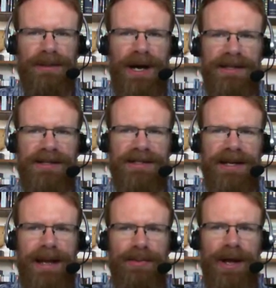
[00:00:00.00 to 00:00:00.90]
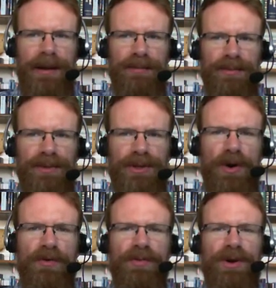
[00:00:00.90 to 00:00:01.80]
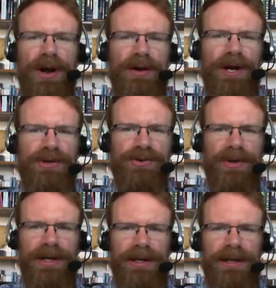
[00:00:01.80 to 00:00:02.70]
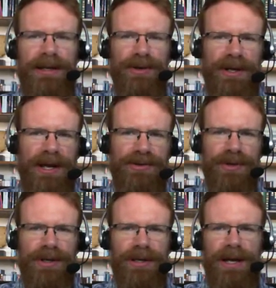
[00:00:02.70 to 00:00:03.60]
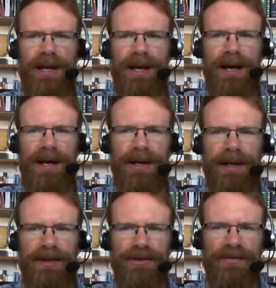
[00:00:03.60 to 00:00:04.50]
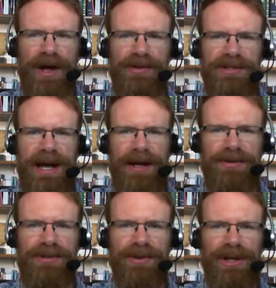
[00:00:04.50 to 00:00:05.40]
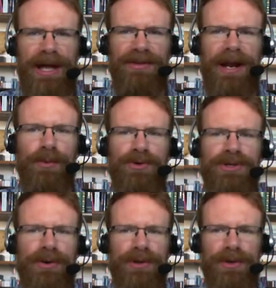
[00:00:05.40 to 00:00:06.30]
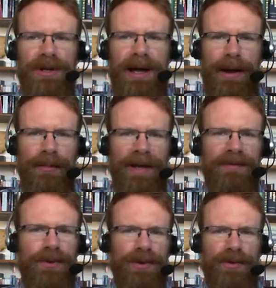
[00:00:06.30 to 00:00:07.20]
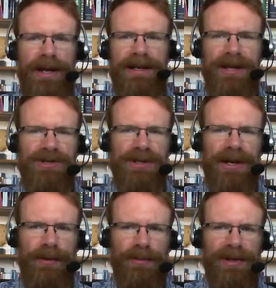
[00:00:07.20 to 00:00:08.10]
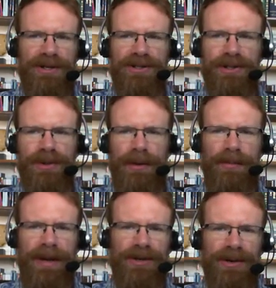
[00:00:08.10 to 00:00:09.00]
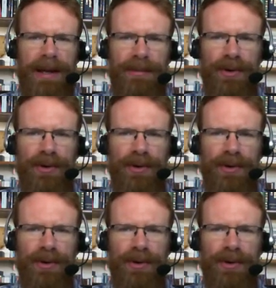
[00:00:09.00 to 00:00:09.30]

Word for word: God says to Abraham, Go from your country and your kindred uh, and your father's house to the land that I will show you. I will make of you a great nation, and I will bless you, and I will make your name